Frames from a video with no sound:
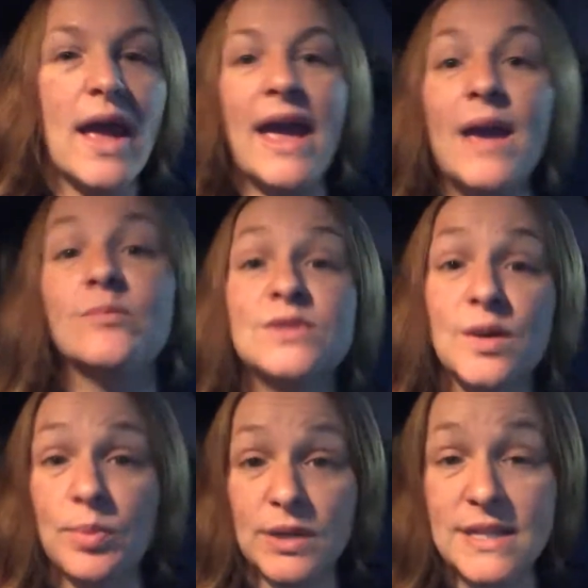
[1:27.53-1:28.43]
aim
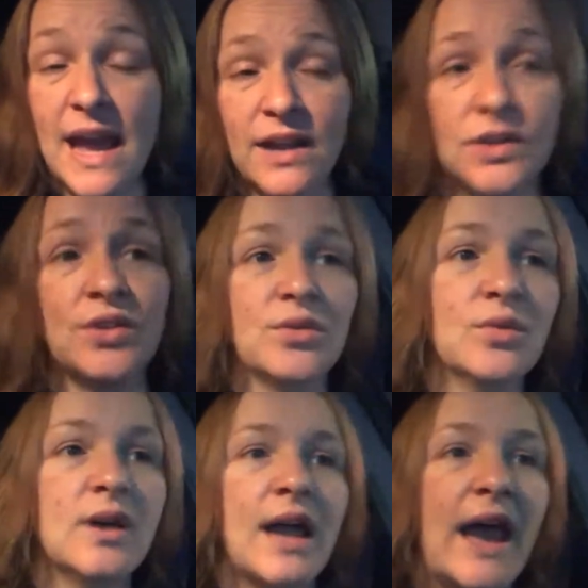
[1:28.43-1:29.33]
to protect
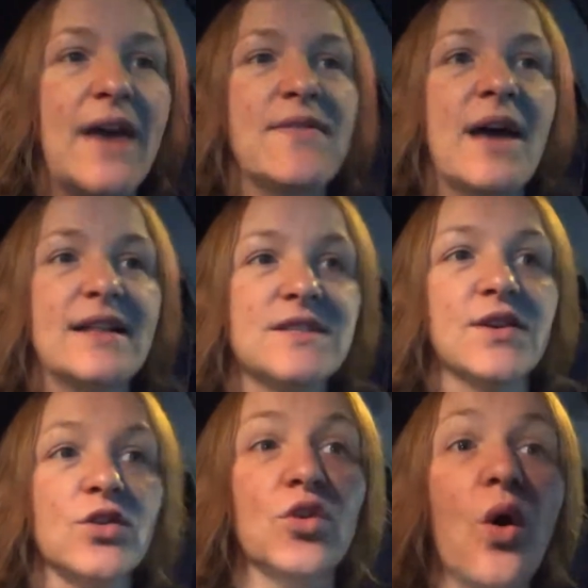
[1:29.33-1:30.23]
you, and that's
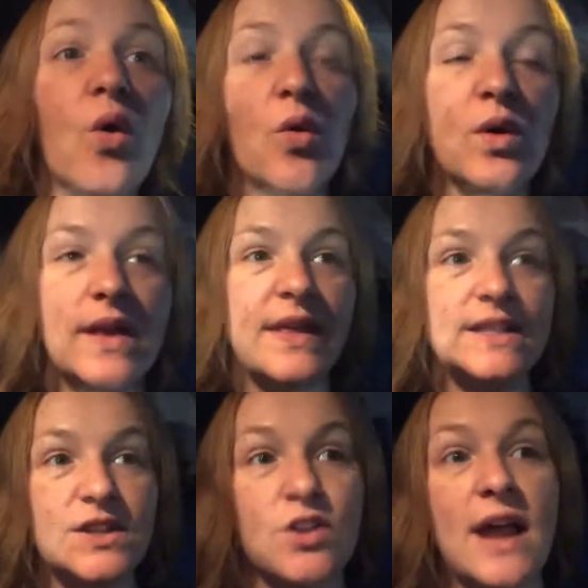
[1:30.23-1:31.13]
their goal and
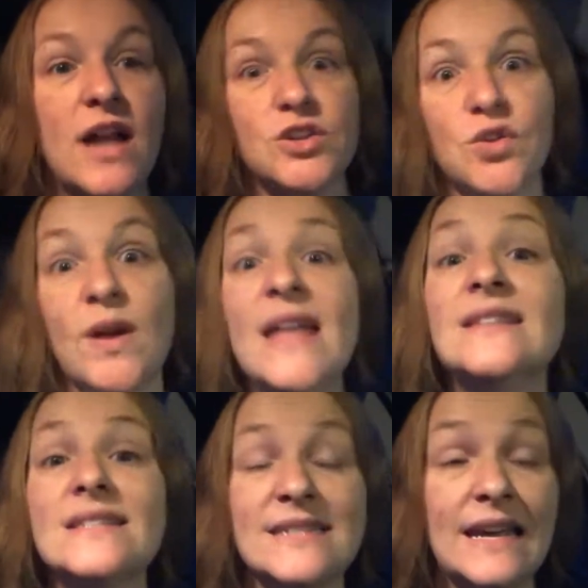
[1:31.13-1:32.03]
that's their natural
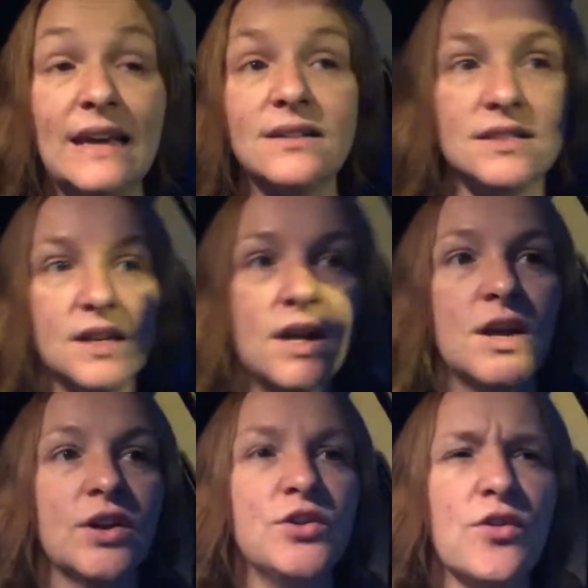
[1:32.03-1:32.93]
instinct.
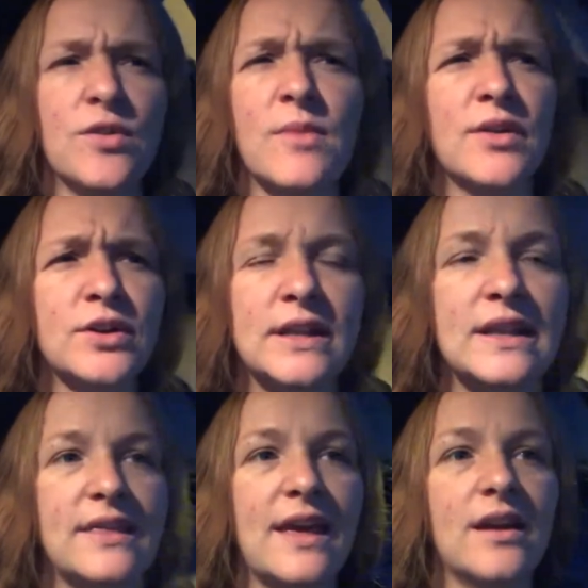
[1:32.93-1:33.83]
You know, the mother
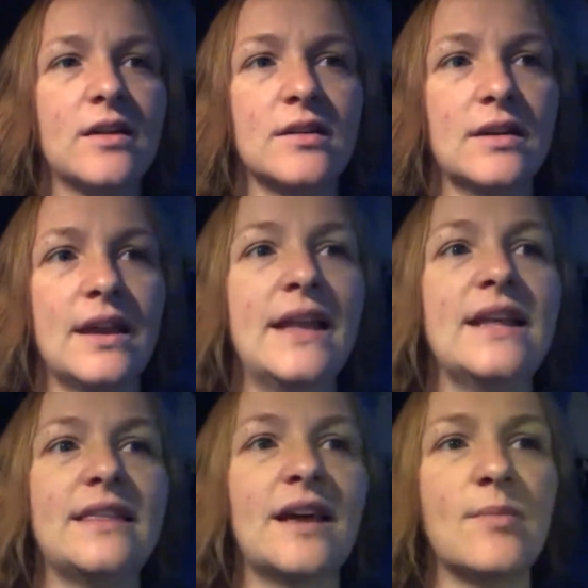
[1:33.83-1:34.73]
didn't think
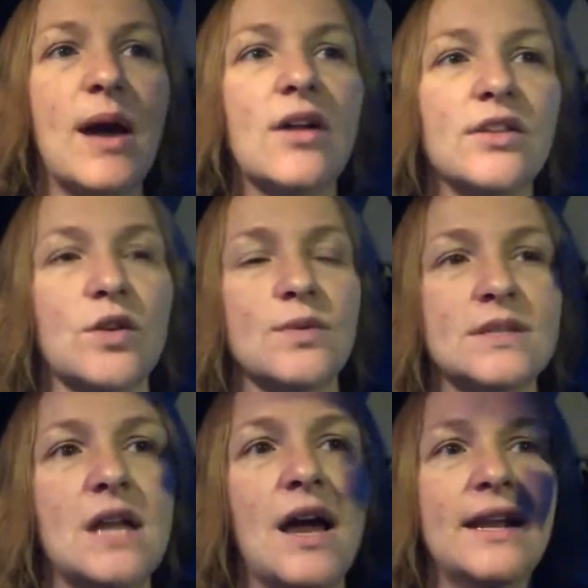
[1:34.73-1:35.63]
anything about it. There
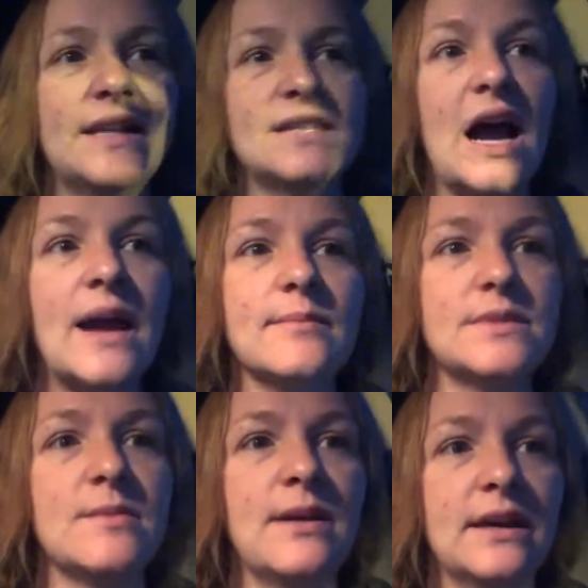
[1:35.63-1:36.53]
was not any time
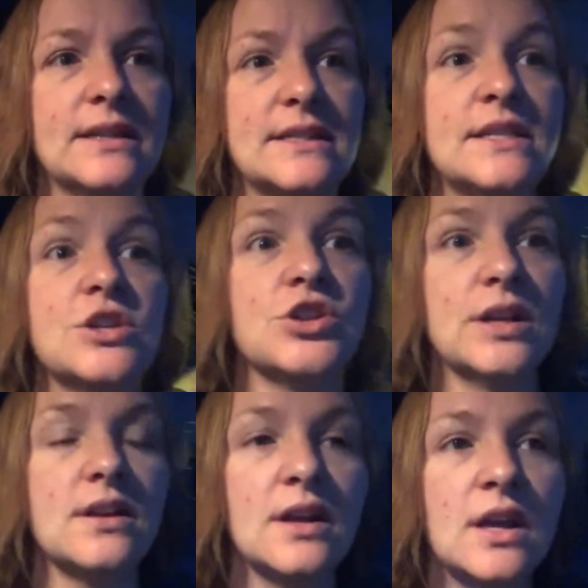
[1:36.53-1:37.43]
to make a
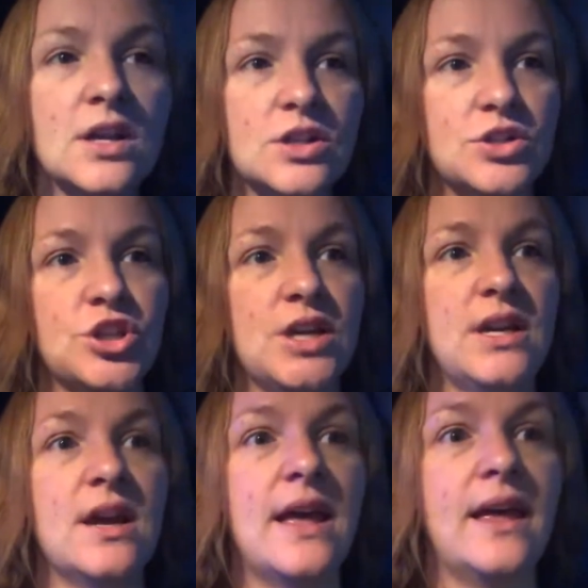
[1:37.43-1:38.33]
decision.
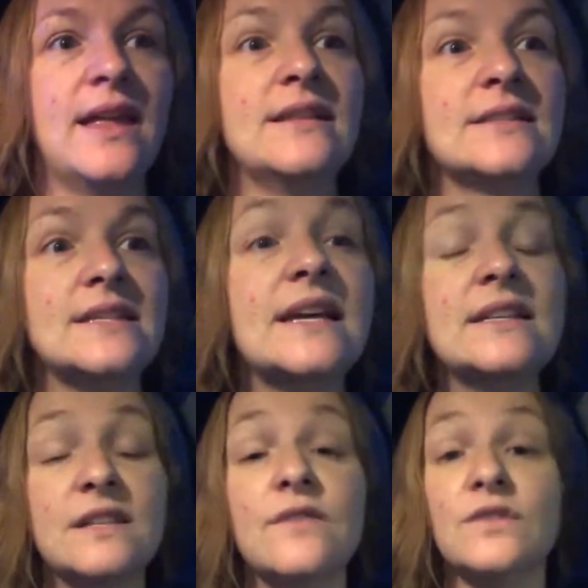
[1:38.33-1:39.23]
She
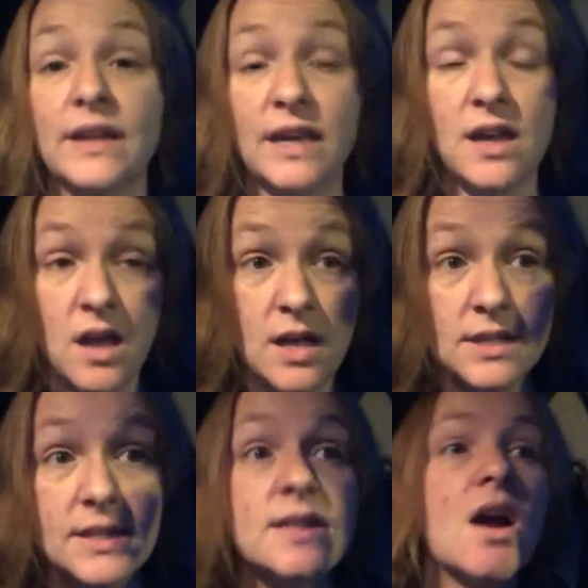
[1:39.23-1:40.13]
instinctively
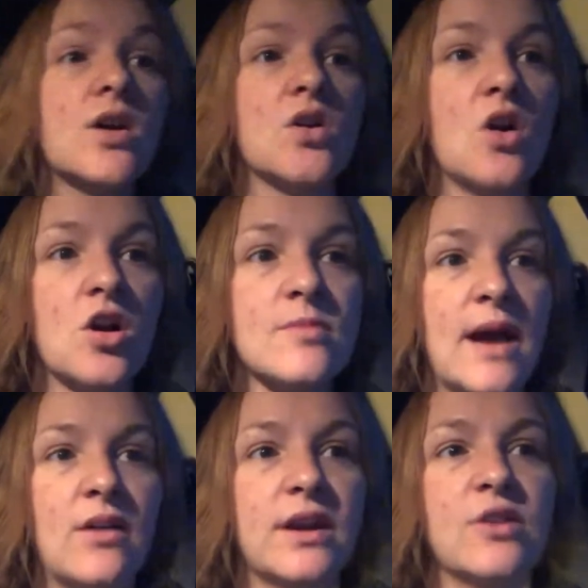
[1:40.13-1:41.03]
stuck her arm
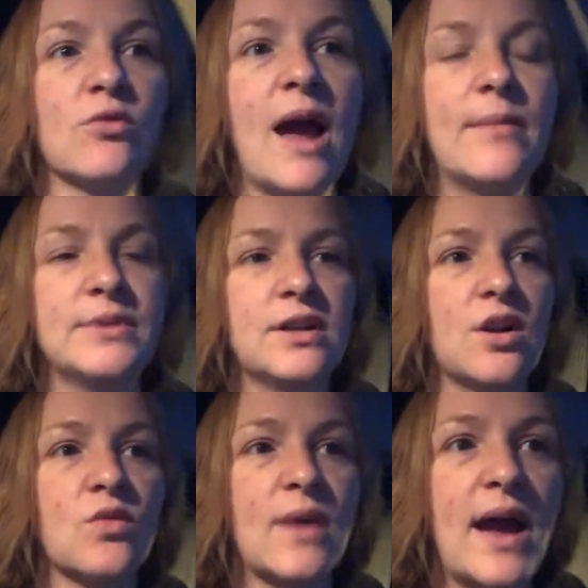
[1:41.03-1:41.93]
out and wrapped it
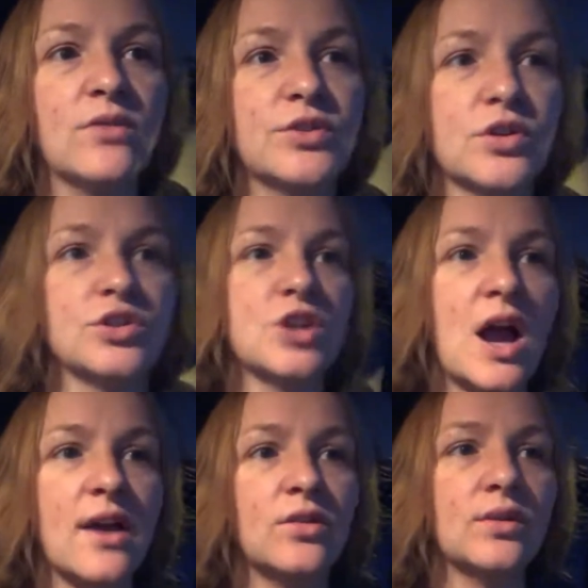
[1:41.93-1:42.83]
around her
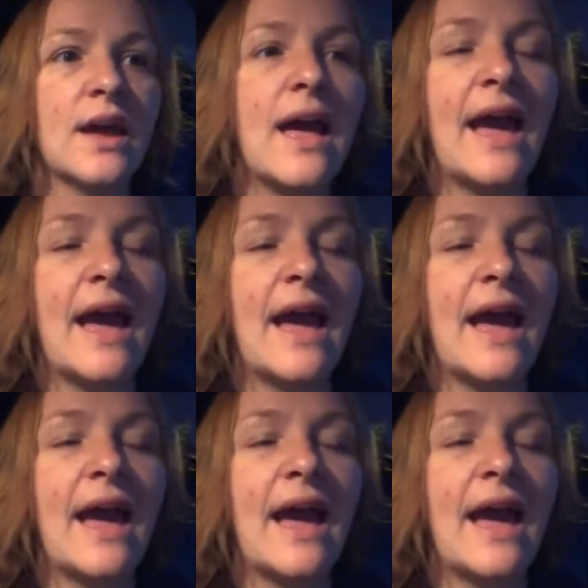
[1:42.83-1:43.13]
child.